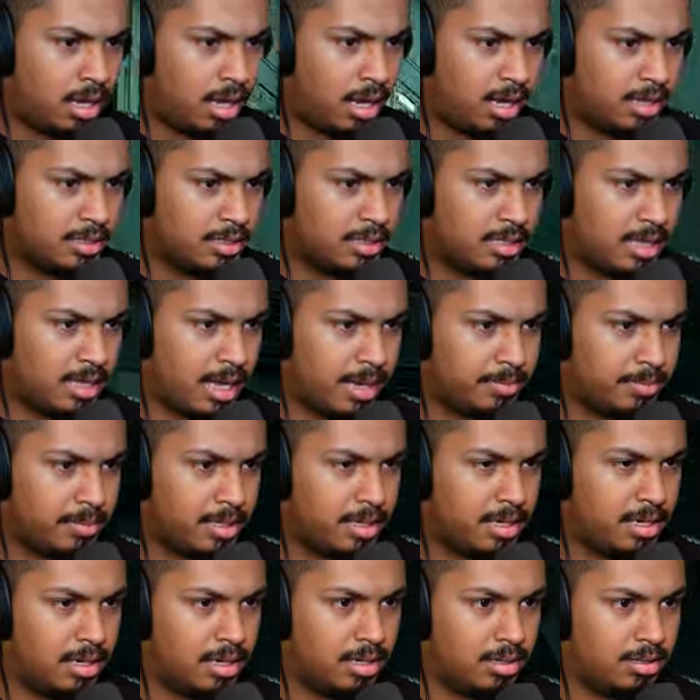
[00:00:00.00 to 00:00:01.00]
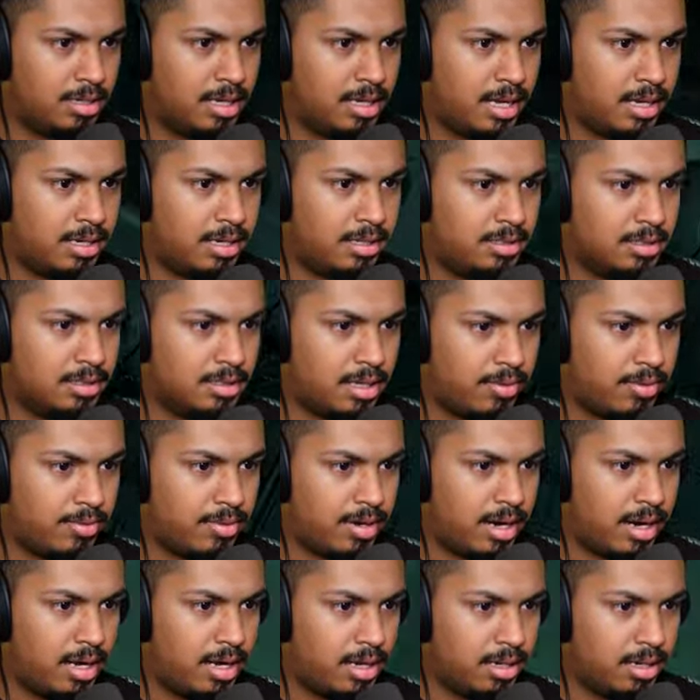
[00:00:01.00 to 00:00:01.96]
I just hopped in. Okay. All right.